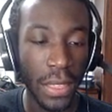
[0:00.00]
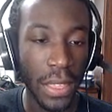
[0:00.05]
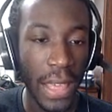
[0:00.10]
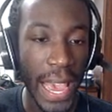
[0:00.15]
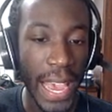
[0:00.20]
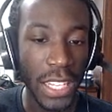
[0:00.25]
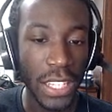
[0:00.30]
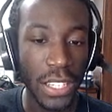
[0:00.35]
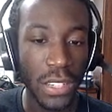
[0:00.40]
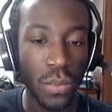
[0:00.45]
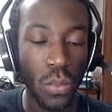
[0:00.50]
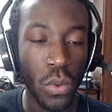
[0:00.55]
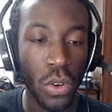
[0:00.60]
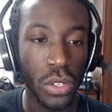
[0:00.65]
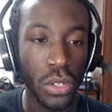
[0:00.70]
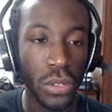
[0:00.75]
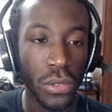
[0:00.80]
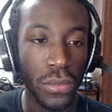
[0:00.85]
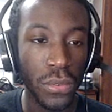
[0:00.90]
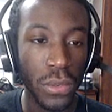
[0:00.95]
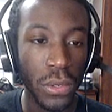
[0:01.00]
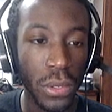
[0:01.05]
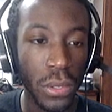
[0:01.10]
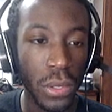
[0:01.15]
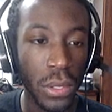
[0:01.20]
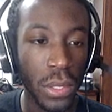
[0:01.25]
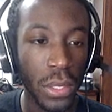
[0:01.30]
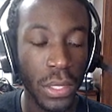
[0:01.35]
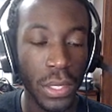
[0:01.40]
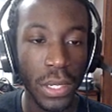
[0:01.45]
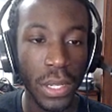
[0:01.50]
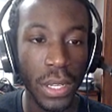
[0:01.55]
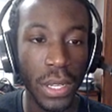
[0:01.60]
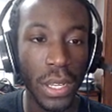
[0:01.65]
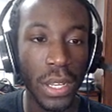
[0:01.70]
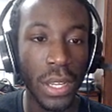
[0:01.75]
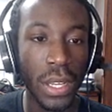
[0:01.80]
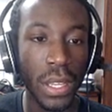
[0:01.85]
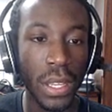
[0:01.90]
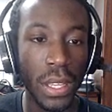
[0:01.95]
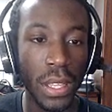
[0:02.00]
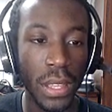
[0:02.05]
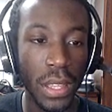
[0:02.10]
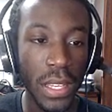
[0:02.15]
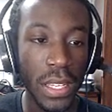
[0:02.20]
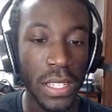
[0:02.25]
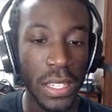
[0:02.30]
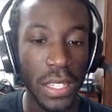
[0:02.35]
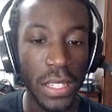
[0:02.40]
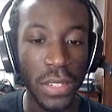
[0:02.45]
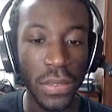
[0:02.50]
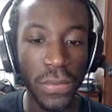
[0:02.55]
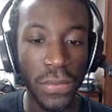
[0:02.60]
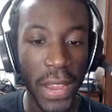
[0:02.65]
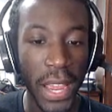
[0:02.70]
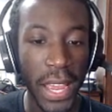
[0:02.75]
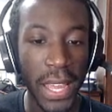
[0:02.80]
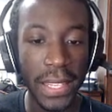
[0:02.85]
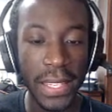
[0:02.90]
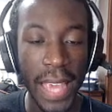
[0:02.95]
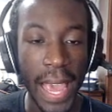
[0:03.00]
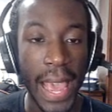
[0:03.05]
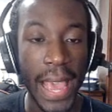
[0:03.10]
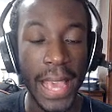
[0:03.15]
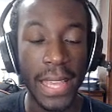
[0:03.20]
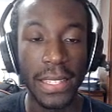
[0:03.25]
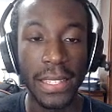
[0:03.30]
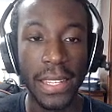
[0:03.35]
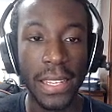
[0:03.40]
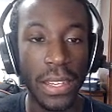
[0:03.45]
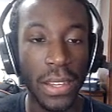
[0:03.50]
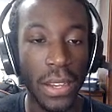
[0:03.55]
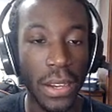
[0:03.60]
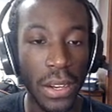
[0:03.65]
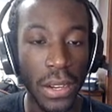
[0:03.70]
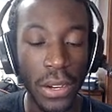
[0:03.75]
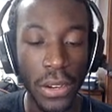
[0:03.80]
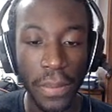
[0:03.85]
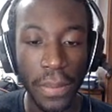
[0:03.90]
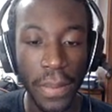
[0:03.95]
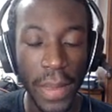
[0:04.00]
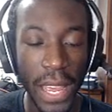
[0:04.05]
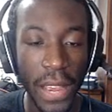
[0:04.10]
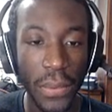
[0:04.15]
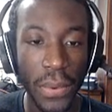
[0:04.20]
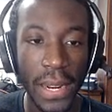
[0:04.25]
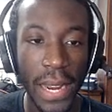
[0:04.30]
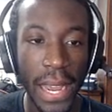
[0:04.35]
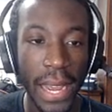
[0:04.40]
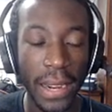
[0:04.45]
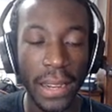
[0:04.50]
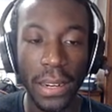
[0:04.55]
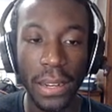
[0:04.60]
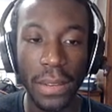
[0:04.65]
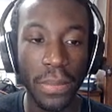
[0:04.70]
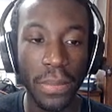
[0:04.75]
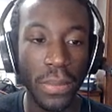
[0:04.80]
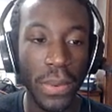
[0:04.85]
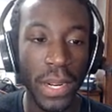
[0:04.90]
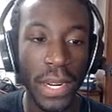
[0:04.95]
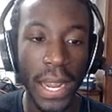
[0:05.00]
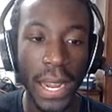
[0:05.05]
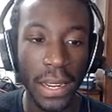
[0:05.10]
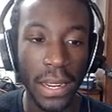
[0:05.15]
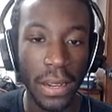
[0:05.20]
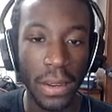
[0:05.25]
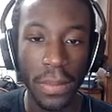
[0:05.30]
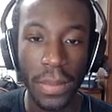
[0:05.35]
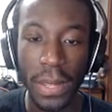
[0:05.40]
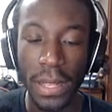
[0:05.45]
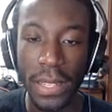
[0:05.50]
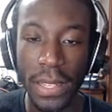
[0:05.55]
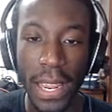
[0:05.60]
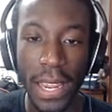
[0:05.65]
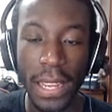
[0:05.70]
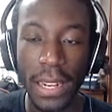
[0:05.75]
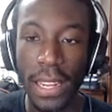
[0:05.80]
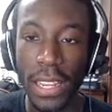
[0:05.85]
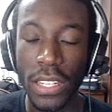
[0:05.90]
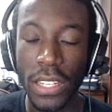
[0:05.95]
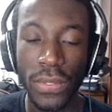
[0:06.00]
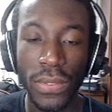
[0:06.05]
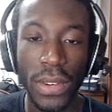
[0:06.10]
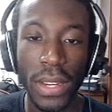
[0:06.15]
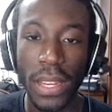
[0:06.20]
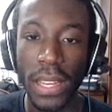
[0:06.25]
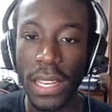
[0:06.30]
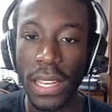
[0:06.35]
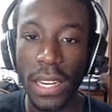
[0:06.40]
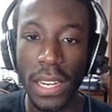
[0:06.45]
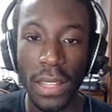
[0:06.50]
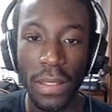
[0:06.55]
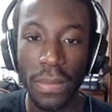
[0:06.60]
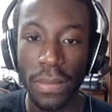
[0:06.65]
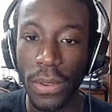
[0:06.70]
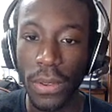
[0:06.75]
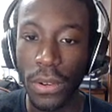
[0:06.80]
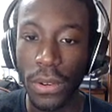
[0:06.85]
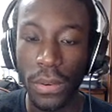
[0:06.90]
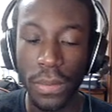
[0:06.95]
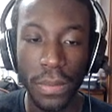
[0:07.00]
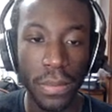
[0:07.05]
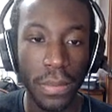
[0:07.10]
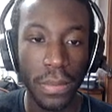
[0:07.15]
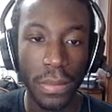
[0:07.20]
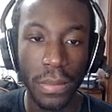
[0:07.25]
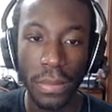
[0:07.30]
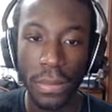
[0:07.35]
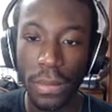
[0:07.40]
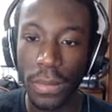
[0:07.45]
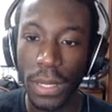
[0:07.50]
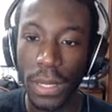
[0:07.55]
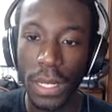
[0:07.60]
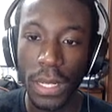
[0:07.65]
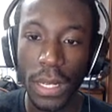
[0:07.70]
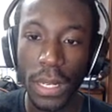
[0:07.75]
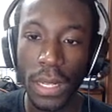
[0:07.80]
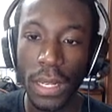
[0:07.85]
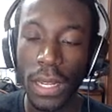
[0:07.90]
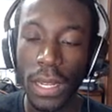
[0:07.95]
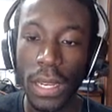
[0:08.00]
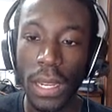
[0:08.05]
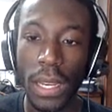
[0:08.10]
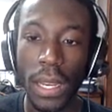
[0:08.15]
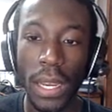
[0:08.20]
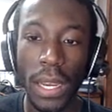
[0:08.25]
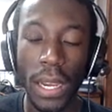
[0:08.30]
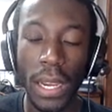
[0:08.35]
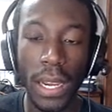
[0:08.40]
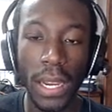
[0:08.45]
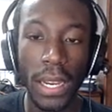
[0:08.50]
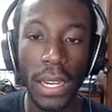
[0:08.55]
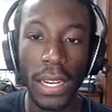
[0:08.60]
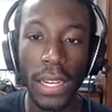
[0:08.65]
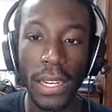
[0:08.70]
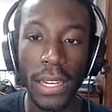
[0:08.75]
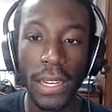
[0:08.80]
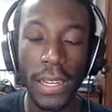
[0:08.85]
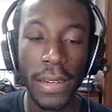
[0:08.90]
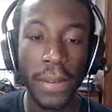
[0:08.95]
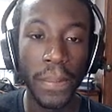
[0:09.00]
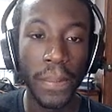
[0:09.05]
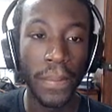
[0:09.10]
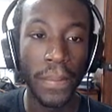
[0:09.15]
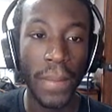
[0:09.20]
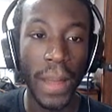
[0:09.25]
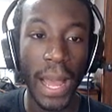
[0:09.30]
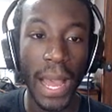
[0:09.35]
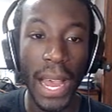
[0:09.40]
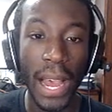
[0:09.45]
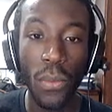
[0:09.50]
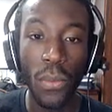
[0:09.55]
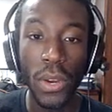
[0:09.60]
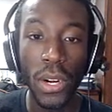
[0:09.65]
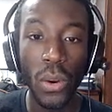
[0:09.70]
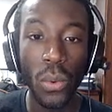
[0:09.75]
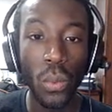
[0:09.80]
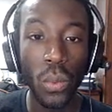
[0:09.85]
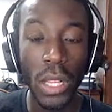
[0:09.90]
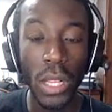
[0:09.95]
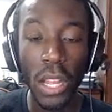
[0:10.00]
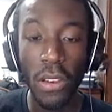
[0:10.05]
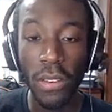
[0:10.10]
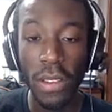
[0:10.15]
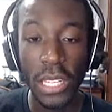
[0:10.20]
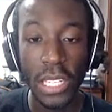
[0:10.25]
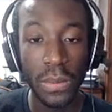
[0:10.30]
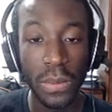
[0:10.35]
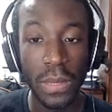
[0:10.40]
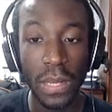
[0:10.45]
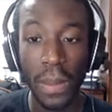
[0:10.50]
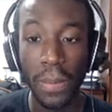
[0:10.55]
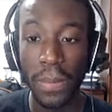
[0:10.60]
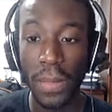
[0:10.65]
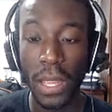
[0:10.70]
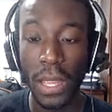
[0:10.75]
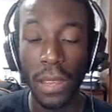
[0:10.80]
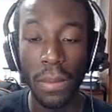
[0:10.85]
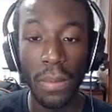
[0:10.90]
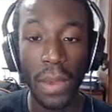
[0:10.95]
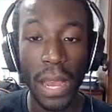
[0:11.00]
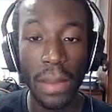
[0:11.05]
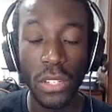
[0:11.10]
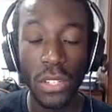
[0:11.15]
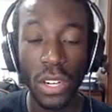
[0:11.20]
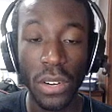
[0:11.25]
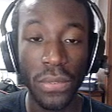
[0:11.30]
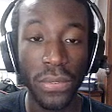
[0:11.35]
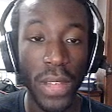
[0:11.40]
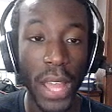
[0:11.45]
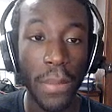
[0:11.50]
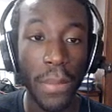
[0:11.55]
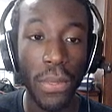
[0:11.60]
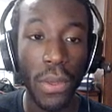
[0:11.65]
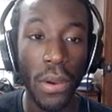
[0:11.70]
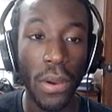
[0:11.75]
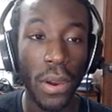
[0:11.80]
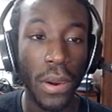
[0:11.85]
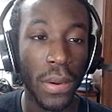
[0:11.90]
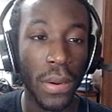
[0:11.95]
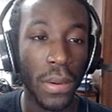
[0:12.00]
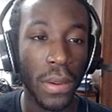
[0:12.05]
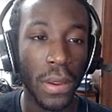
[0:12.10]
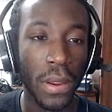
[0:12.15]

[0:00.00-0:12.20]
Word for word: That's wonderful. This is fantastic. Oh man, we're not gonna be taking hits for any. Nope. I want to Will-O-Wisp something, but I'm just gonna flamethrower.